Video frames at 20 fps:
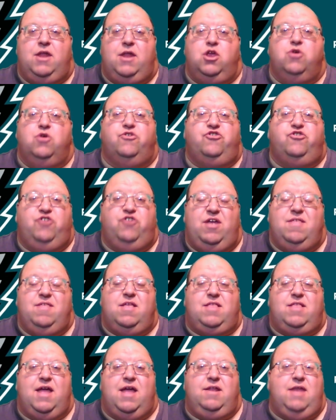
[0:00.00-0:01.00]
and you'll see
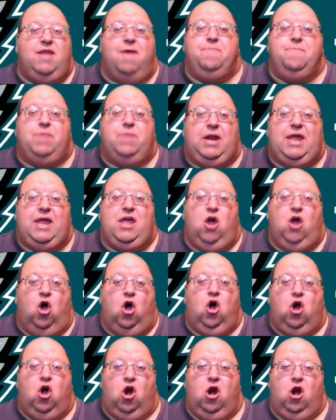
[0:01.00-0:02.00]
that they definitely
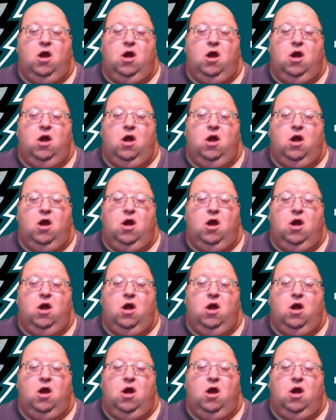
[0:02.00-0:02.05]
are.